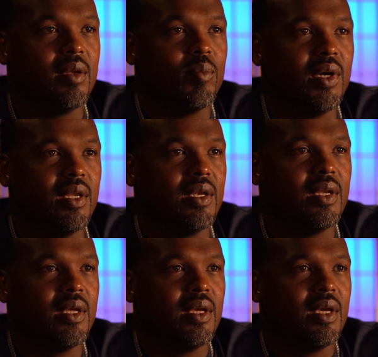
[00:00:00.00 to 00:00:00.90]
But
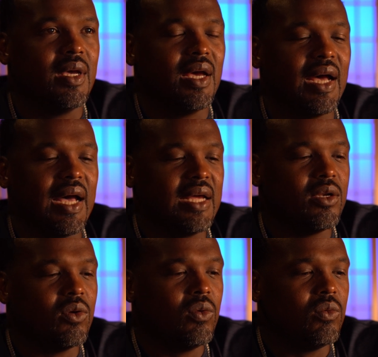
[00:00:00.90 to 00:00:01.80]
I
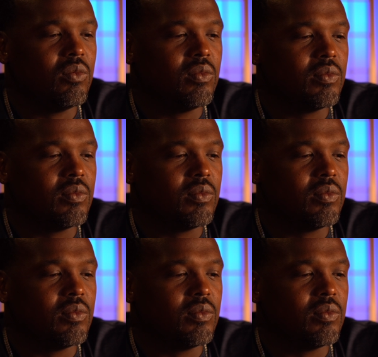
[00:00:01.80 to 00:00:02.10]
don't